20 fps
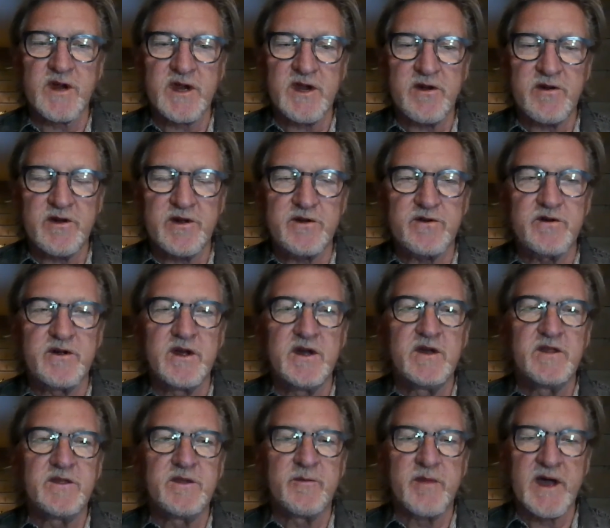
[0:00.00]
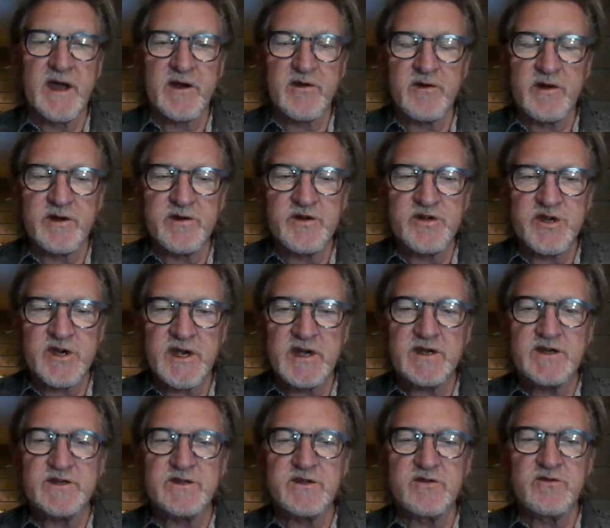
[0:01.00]
motor carrier. The background
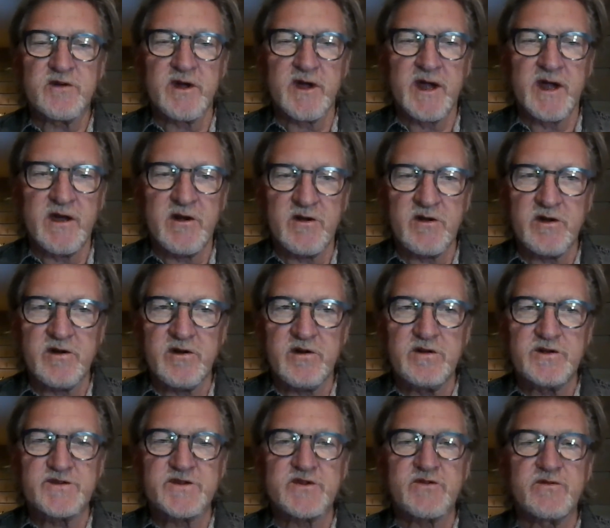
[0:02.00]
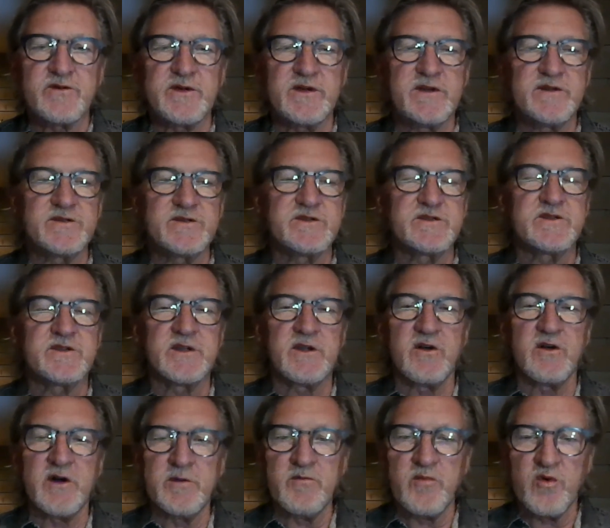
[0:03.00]
checks, the drug and alcohol screens,
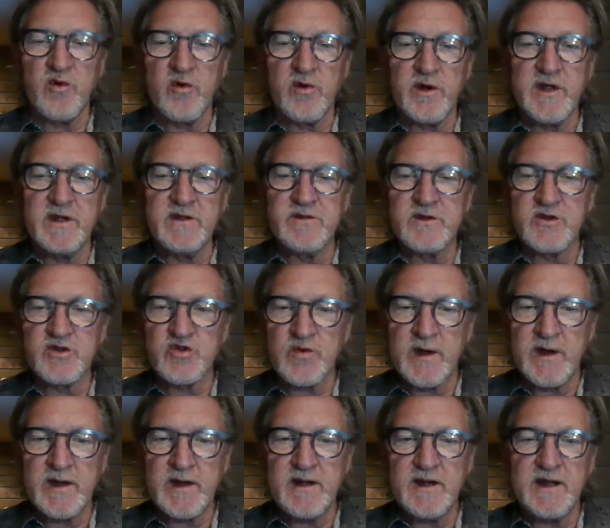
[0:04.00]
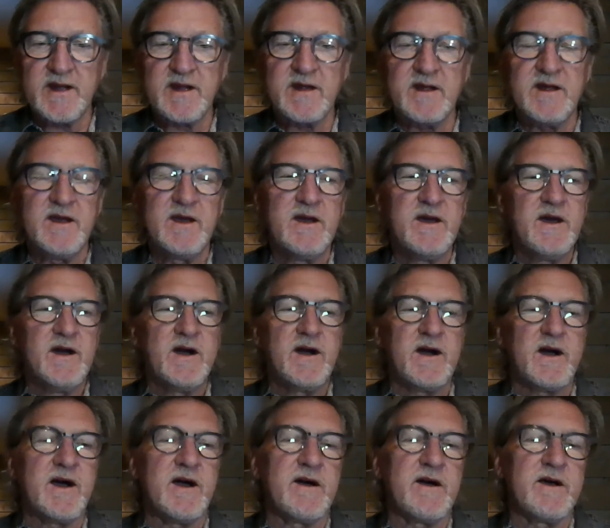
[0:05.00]
the onboarding, the training,
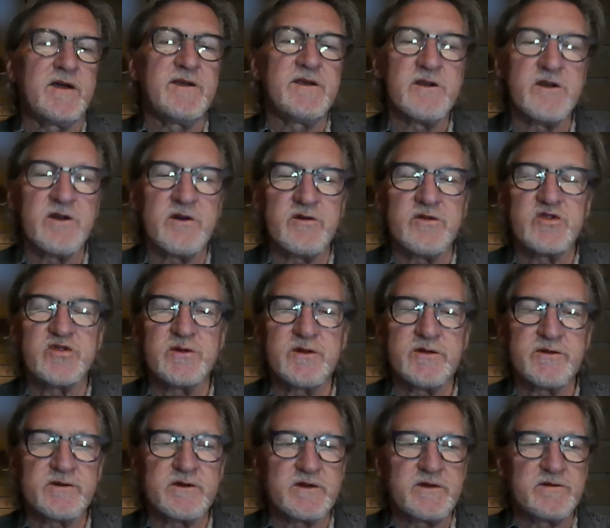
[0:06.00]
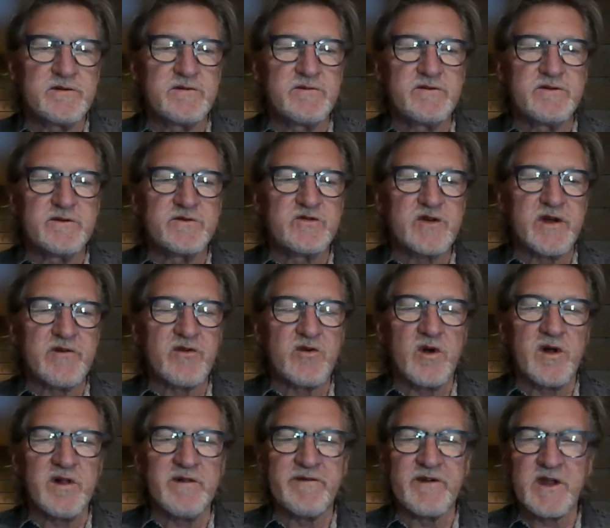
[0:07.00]
the
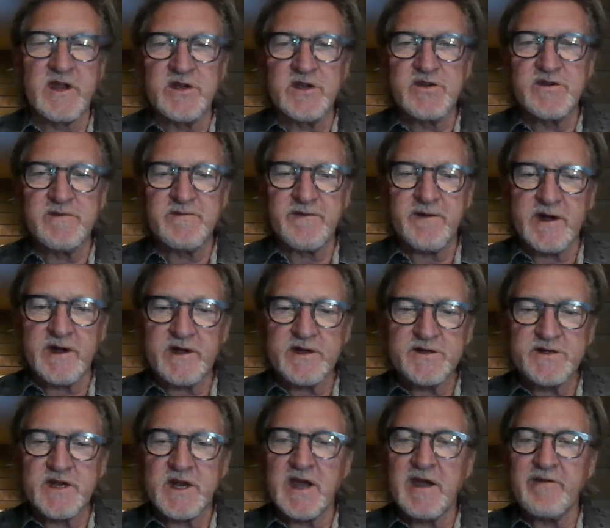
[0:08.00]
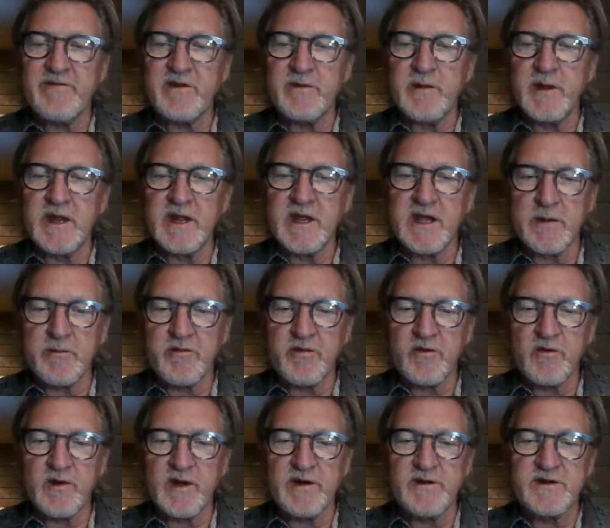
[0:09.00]
driver qualification files that have to be
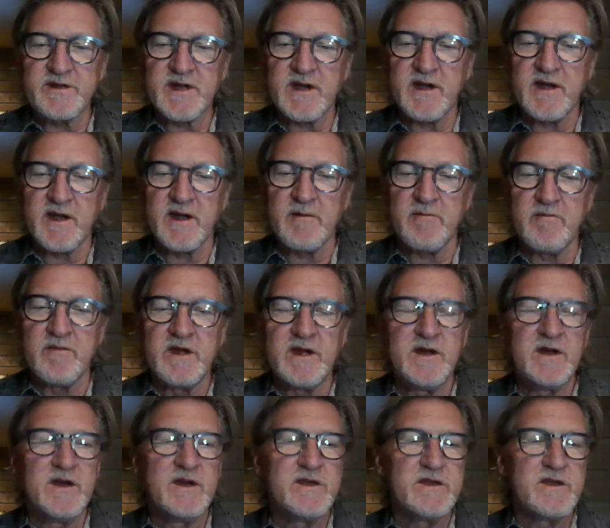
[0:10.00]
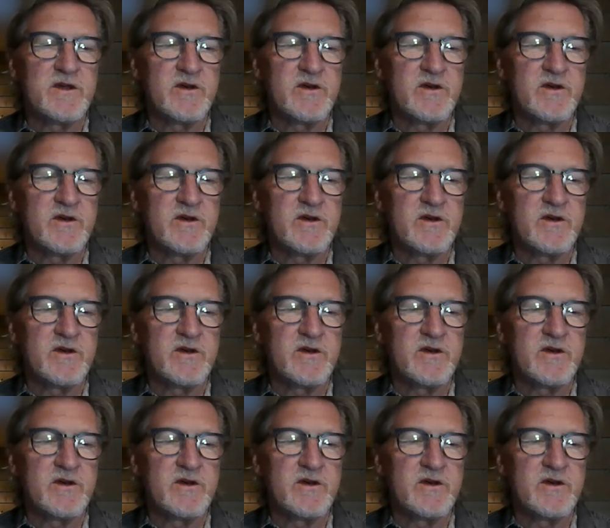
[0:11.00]
kept throughout time,